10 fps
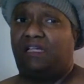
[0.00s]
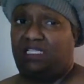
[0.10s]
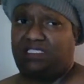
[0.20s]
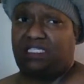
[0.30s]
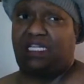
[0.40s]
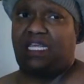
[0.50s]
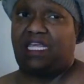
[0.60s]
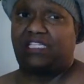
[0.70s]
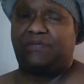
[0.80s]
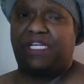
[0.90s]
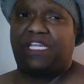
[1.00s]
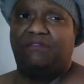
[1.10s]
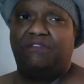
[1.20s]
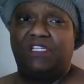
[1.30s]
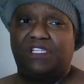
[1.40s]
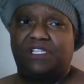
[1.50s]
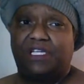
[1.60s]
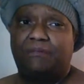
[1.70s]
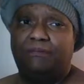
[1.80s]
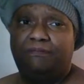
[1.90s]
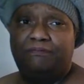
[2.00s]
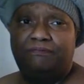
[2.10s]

unless they catch me giving it to them.